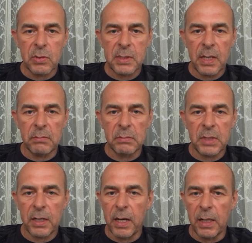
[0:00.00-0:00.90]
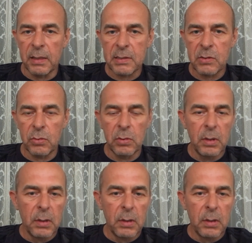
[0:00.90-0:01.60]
some trials to